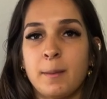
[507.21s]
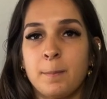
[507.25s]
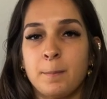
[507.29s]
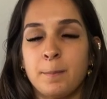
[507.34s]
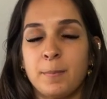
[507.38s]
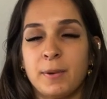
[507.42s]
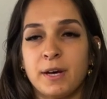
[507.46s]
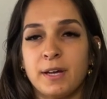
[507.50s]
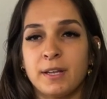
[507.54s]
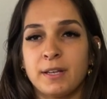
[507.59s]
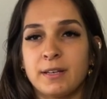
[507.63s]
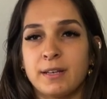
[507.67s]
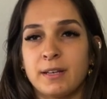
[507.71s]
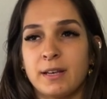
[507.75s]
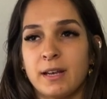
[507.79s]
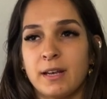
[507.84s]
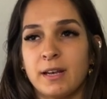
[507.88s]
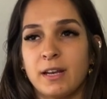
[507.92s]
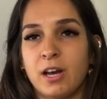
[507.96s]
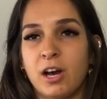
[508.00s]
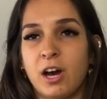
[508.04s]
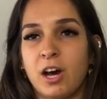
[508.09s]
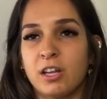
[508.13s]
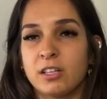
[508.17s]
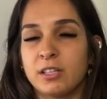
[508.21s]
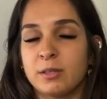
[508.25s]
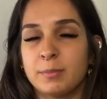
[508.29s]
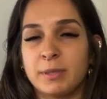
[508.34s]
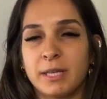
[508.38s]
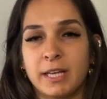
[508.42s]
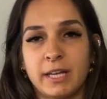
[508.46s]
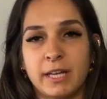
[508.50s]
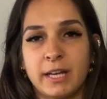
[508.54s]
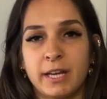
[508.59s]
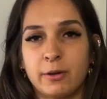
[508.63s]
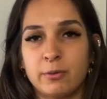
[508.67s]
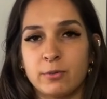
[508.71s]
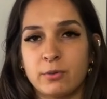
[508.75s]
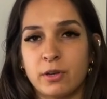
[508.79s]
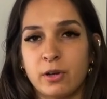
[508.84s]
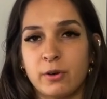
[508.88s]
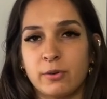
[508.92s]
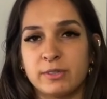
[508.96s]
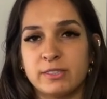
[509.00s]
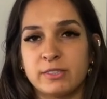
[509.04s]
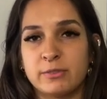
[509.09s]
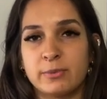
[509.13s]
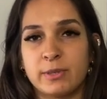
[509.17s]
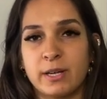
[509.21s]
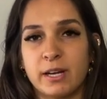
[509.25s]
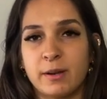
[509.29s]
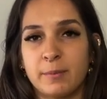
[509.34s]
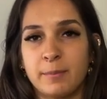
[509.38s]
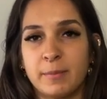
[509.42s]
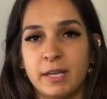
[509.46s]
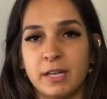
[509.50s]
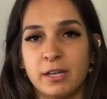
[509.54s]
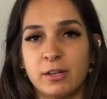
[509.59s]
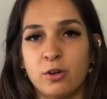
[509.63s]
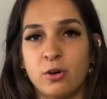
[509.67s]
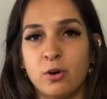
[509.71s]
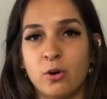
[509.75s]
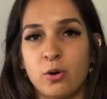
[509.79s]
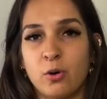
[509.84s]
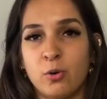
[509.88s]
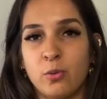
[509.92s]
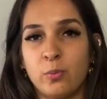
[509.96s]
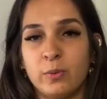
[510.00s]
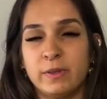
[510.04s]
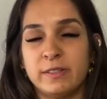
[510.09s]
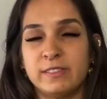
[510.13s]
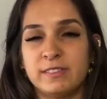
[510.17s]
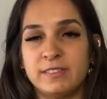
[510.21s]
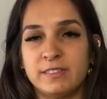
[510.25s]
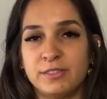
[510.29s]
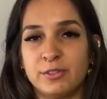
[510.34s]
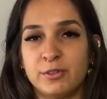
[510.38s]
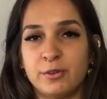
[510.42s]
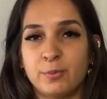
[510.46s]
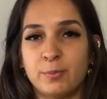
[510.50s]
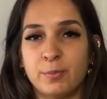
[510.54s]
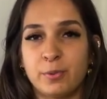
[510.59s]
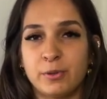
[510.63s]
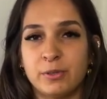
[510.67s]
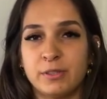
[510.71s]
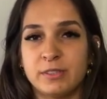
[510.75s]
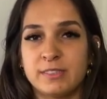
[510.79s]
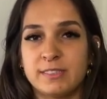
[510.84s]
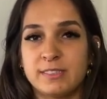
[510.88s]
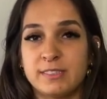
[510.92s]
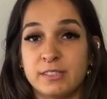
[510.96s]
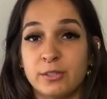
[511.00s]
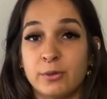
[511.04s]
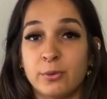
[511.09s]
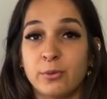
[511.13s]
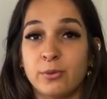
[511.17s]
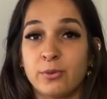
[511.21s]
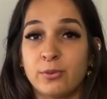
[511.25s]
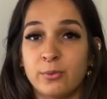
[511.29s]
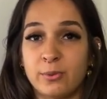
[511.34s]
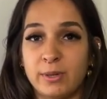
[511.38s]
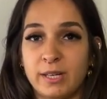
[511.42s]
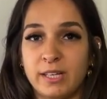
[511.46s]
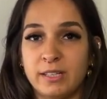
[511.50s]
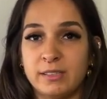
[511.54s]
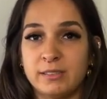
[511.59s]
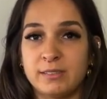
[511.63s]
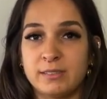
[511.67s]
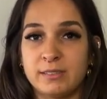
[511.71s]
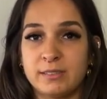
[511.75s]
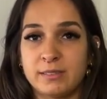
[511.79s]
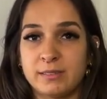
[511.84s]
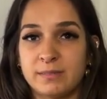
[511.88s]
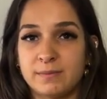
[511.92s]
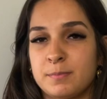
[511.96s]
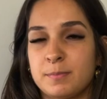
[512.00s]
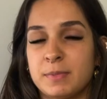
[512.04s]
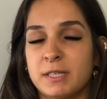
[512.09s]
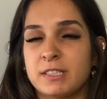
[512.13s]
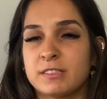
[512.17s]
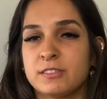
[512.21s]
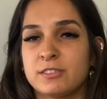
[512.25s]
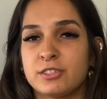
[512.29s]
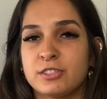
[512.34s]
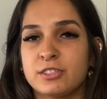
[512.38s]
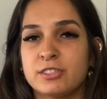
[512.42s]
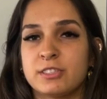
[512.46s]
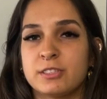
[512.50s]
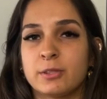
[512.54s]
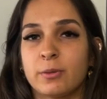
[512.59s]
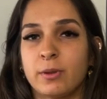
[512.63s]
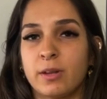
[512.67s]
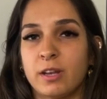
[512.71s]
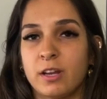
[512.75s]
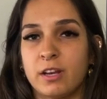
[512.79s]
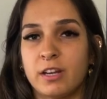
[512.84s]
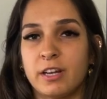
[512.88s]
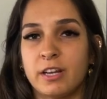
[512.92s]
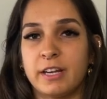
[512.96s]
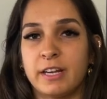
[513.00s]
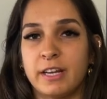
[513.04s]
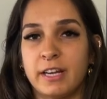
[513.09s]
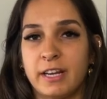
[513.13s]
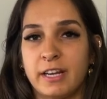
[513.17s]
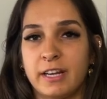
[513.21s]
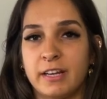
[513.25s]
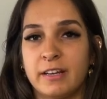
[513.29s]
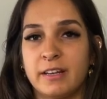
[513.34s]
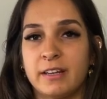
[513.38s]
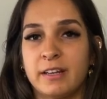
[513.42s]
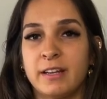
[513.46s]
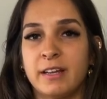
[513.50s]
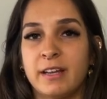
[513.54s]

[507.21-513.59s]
But on the beginning, I would always recommend go with 0.03s because you're still learning,